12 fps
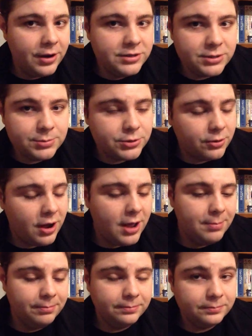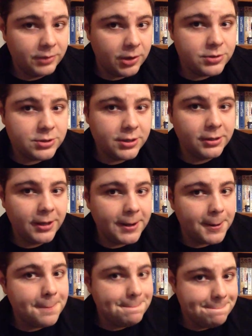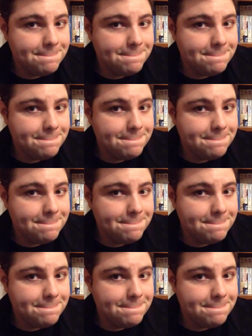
rate, subscribe, and I'll see you later.